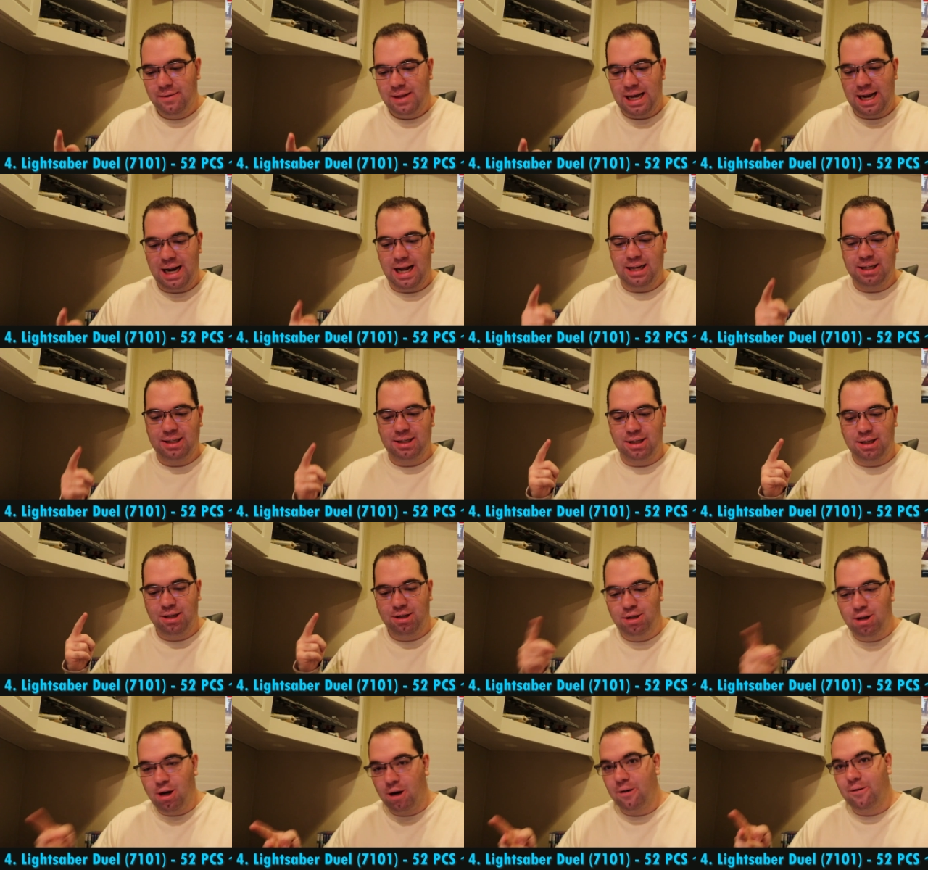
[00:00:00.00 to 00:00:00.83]
It has
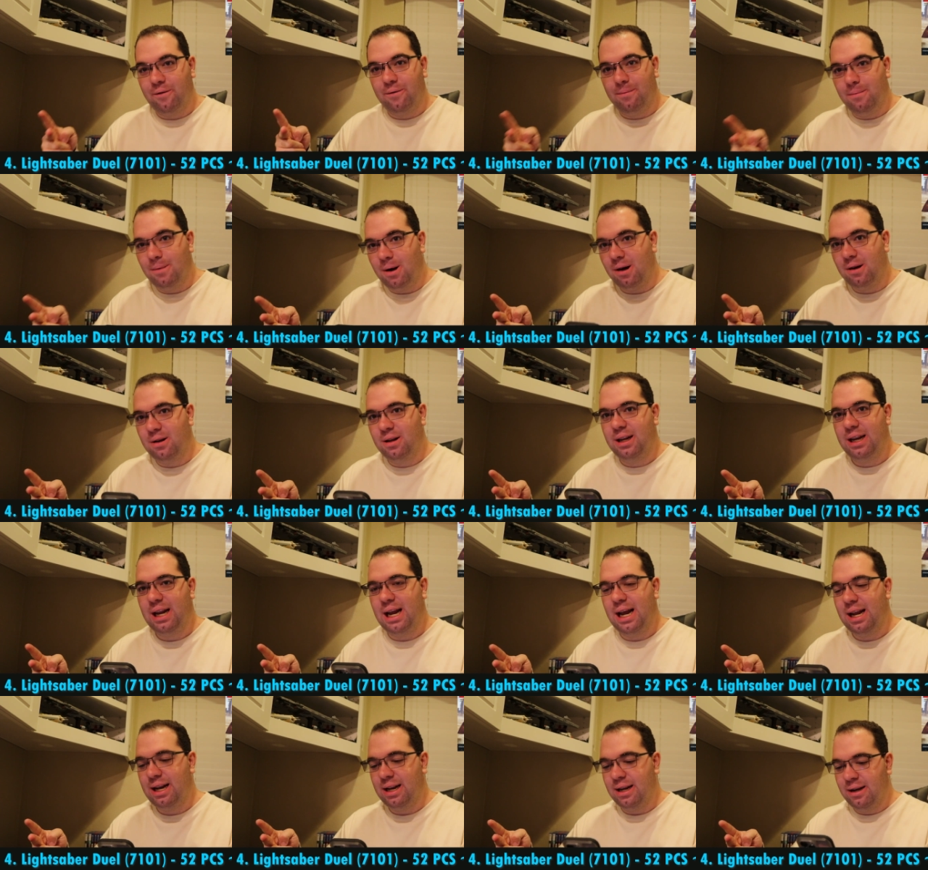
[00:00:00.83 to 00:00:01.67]
Darth Maul in
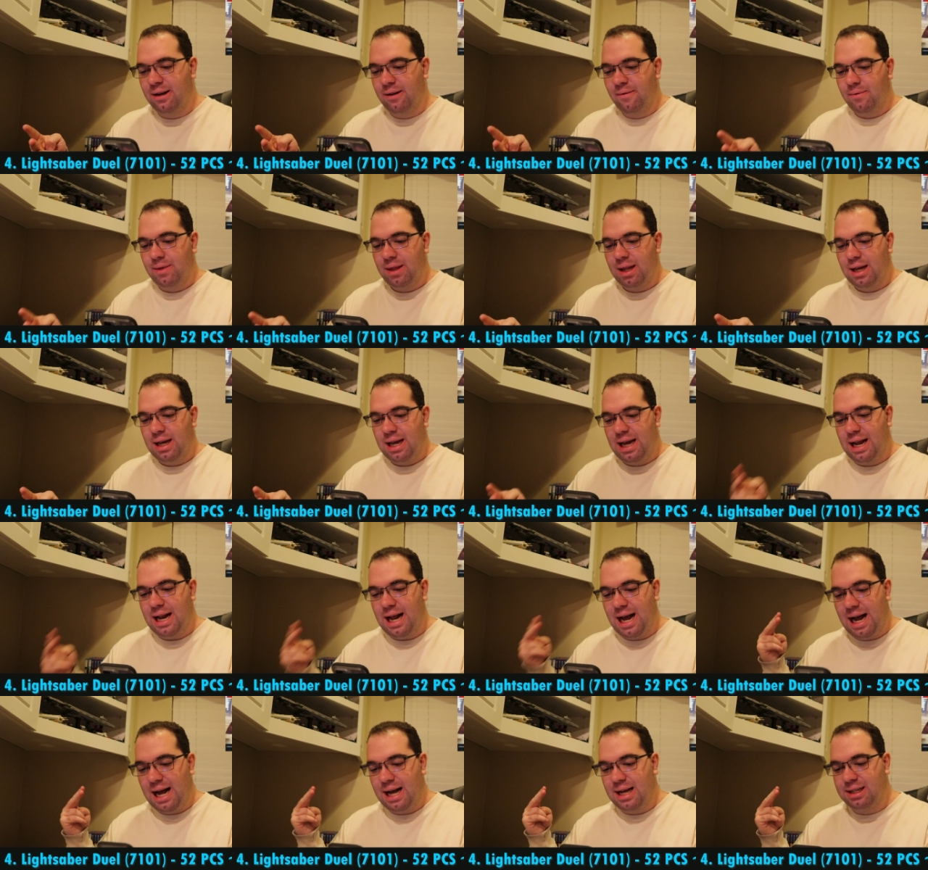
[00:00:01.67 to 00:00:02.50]
it. It
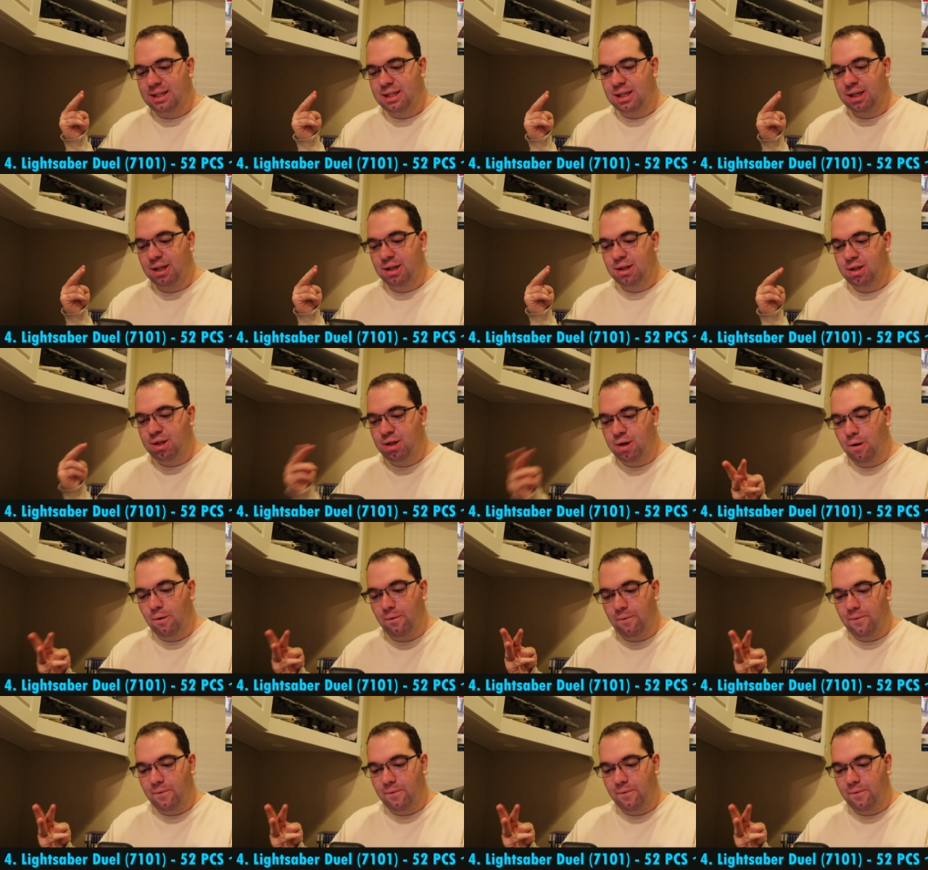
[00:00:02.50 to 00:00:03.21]
has 2